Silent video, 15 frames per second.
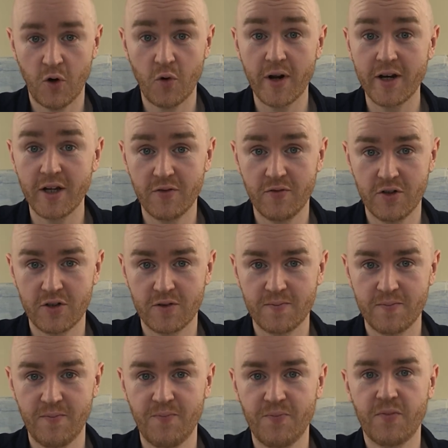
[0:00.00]
or any of us.
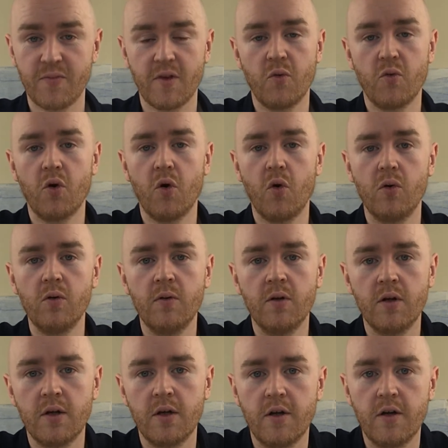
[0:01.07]
We're all
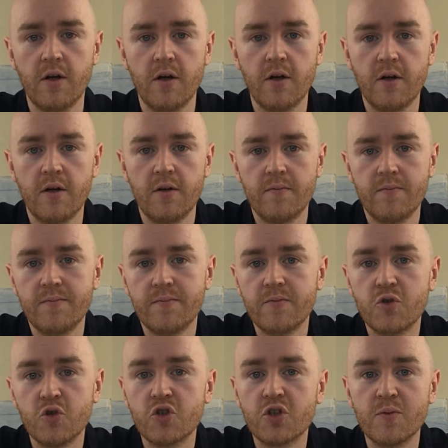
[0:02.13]

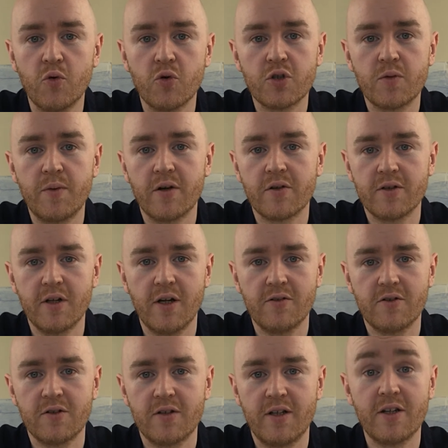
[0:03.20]
just supposed to be
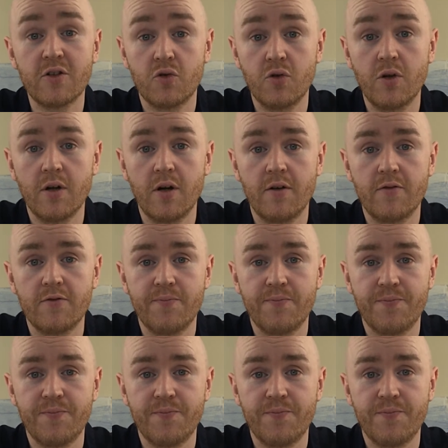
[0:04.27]
ourselves, and that's good enough.